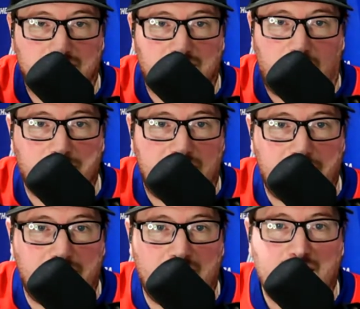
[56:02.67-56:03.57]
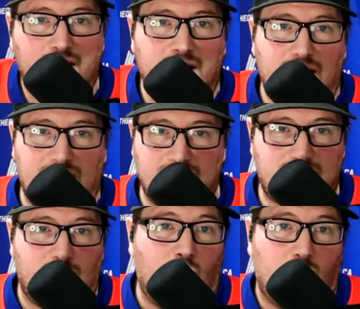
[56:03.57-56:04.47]
top of the Hitman and
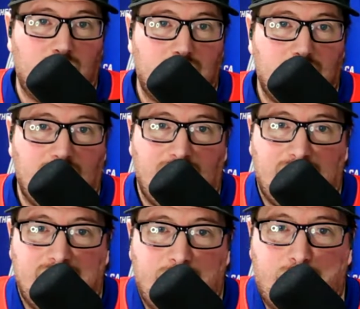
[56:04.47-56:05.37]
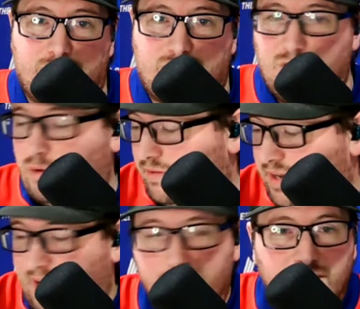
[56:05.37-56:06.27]
snow, and they put snow on the
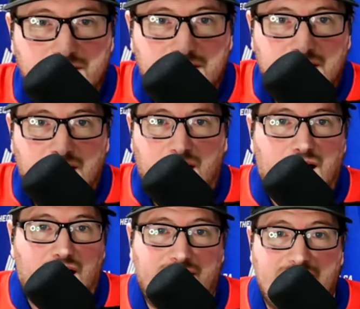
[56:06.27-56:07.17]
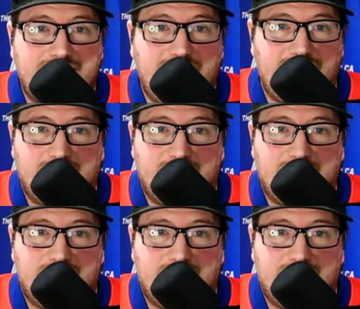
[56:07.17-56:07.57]
numbers, and that's it.